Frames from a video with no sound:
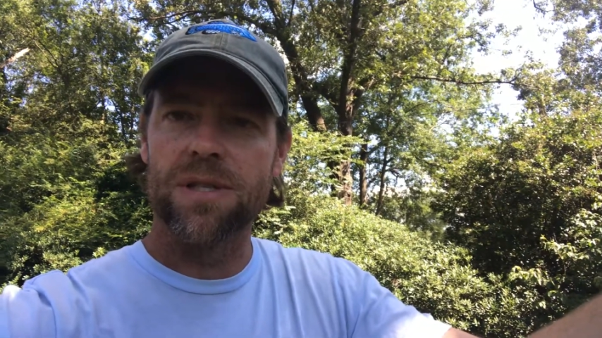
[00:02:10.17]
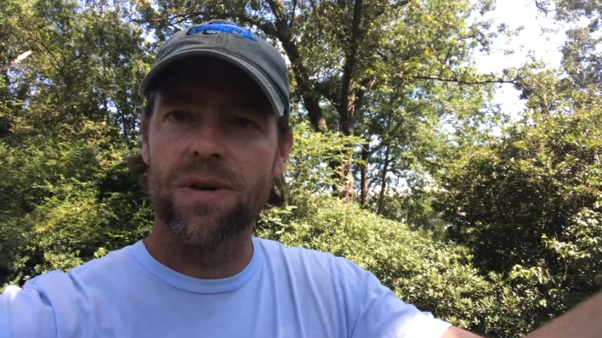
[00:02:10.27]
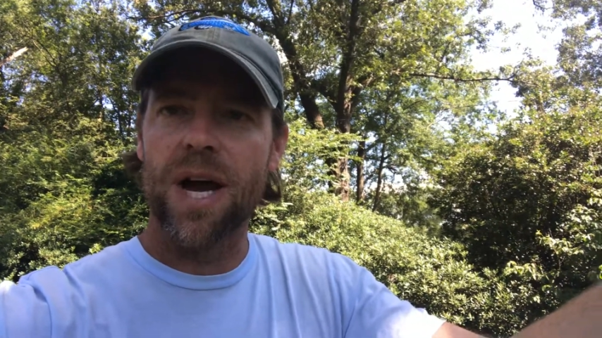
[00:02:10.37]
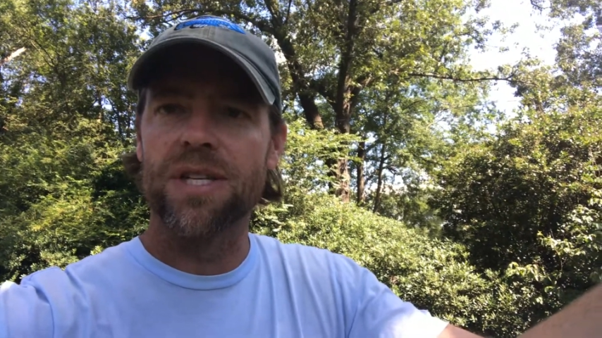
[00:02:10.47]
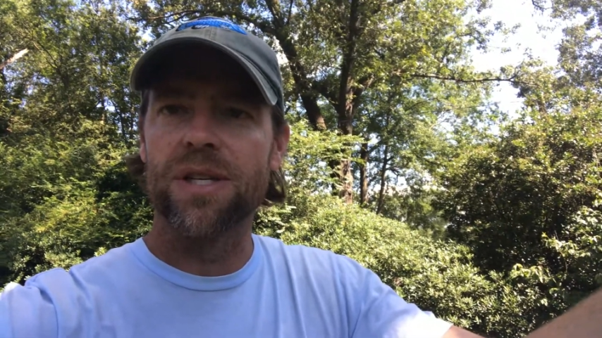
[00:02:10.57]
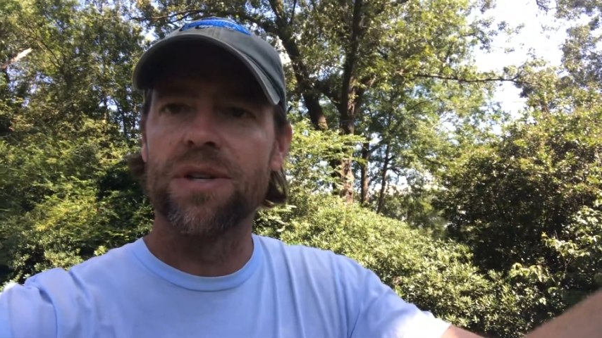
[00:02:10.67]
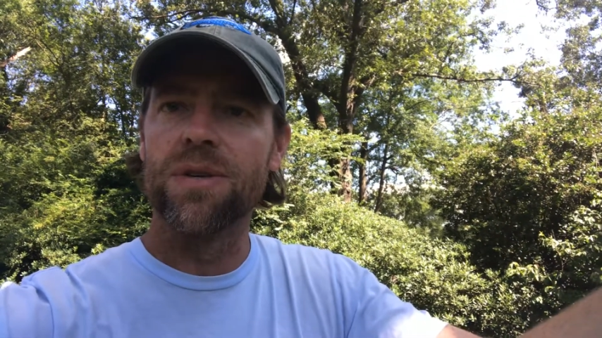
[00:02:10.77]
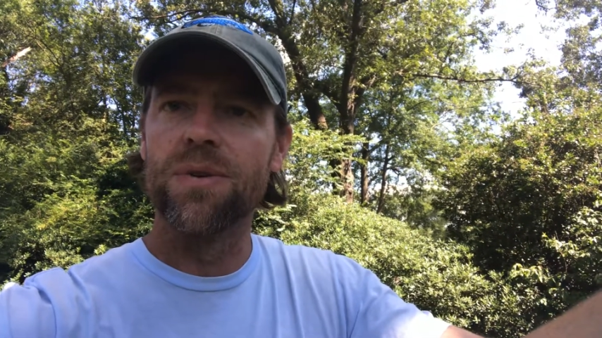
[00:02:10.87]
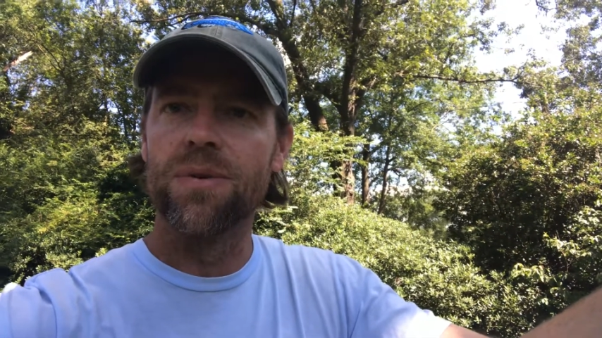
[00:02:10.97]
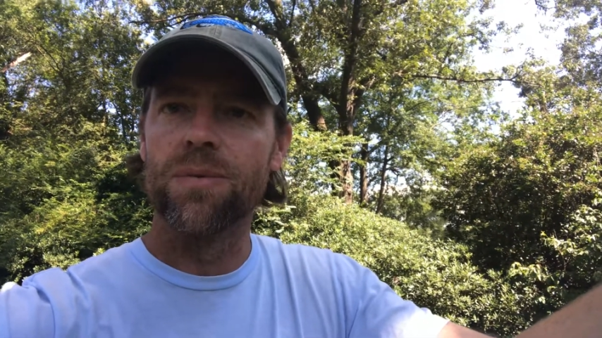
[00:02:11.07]
So actually
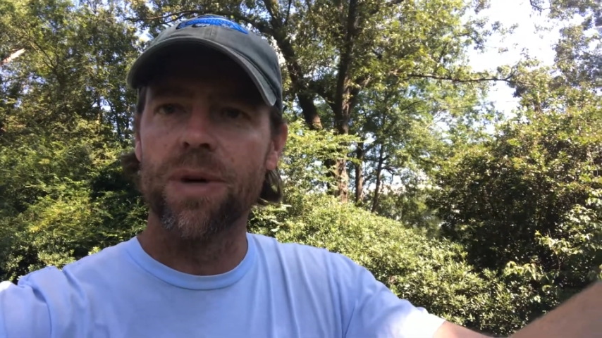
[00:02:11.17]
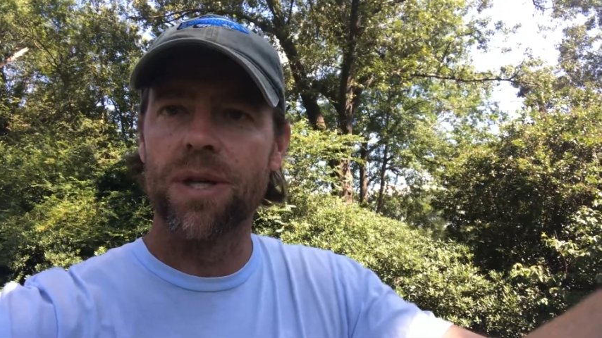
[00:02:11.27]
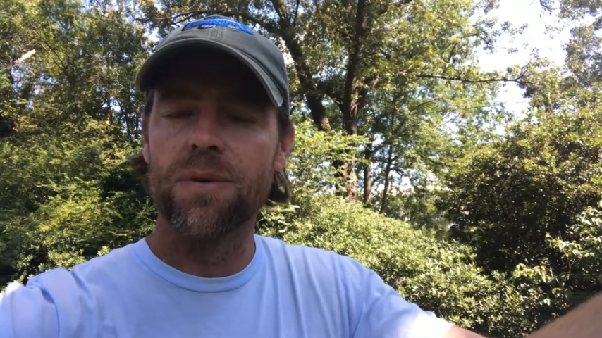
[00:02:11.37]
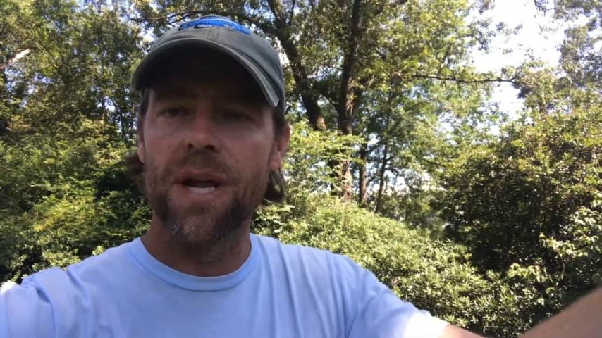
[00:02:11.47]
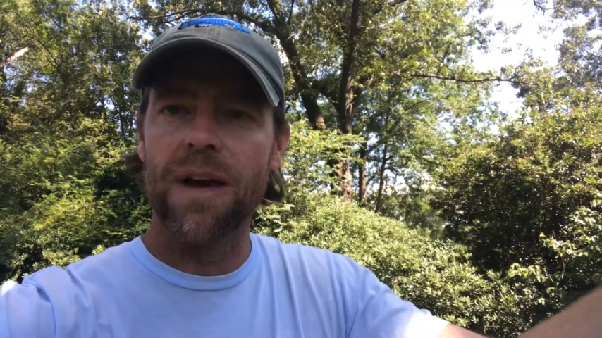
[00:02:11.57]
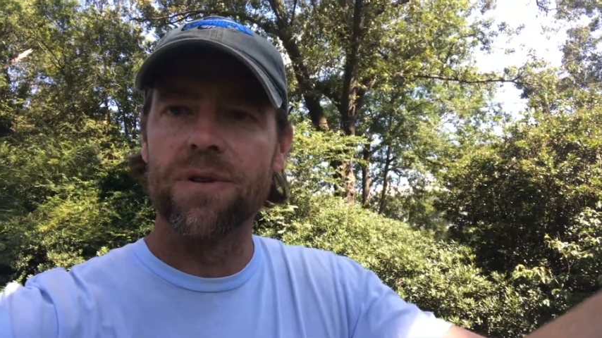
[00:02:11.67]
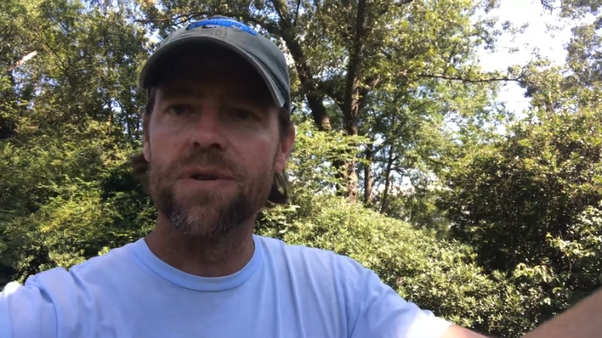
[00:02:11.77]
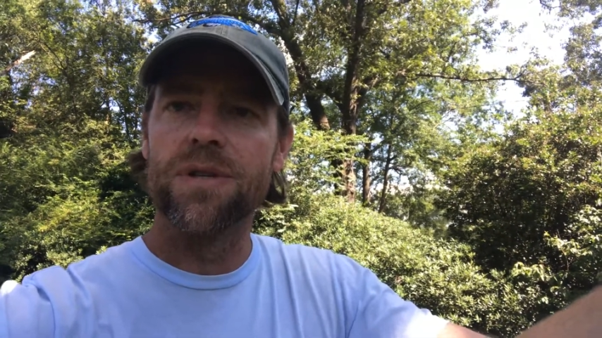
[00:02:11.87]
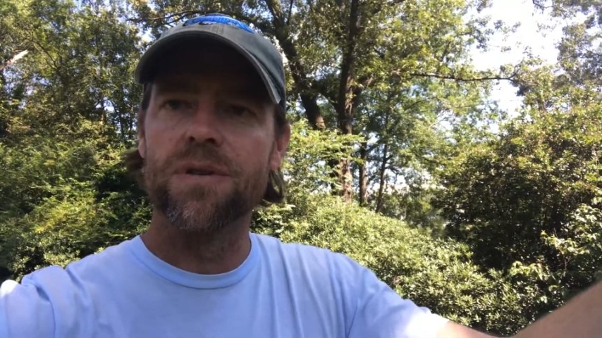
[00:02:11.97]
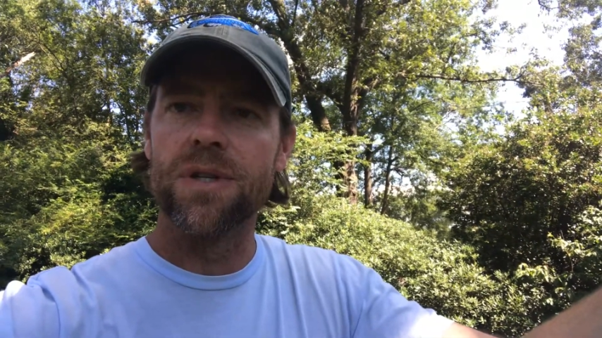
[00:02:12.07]
do what you would have your
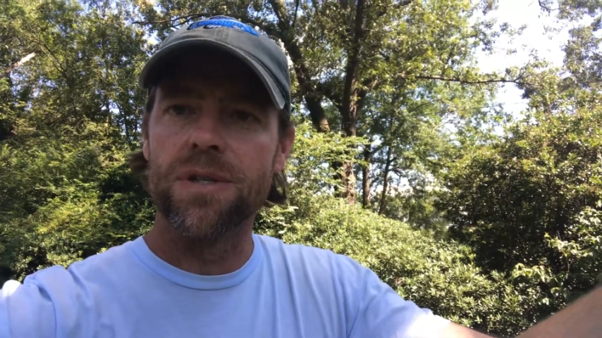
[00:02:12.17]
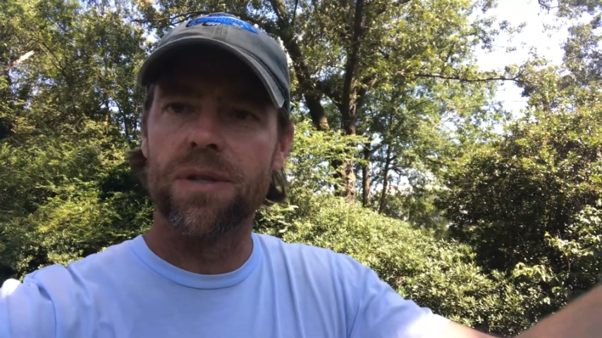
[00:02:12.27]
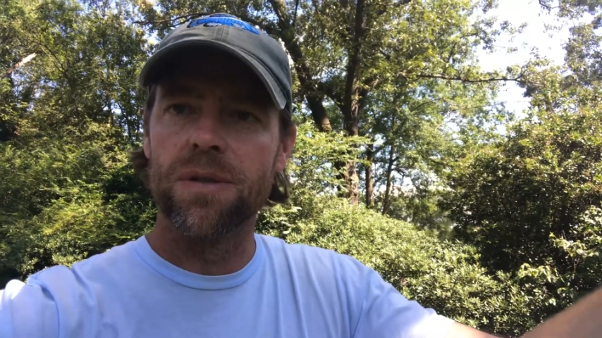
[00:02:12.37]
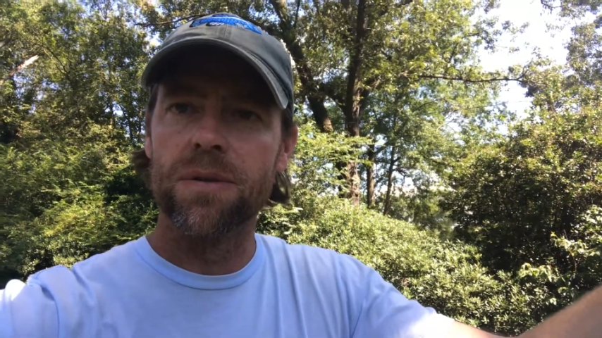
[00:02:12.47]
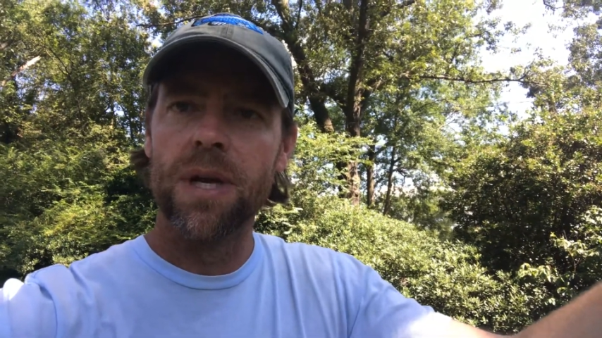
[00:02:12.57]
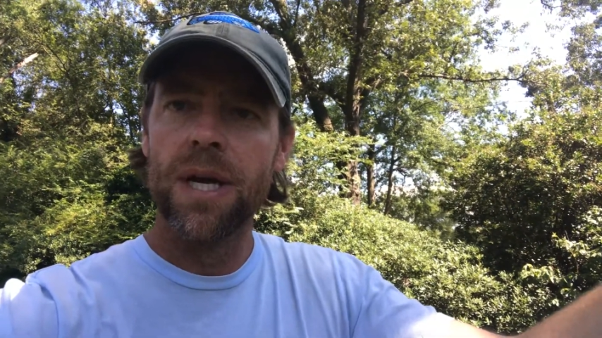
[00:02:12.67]
students do,